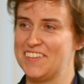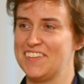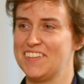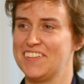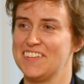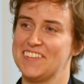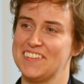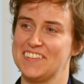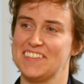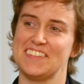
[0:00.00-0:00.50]
one
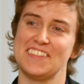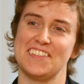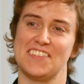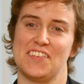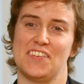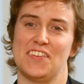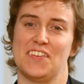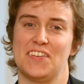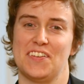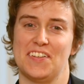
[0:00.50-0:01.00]
forward. Is that
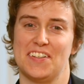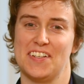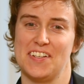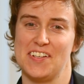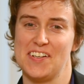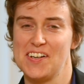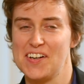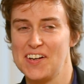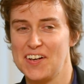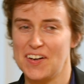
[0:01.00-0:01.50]
one for Dan or
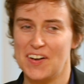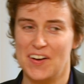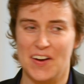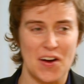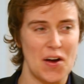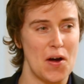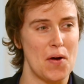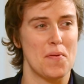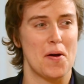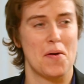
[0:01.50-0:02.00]
is that one for you,
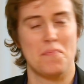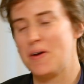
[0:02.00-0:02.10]
Helena?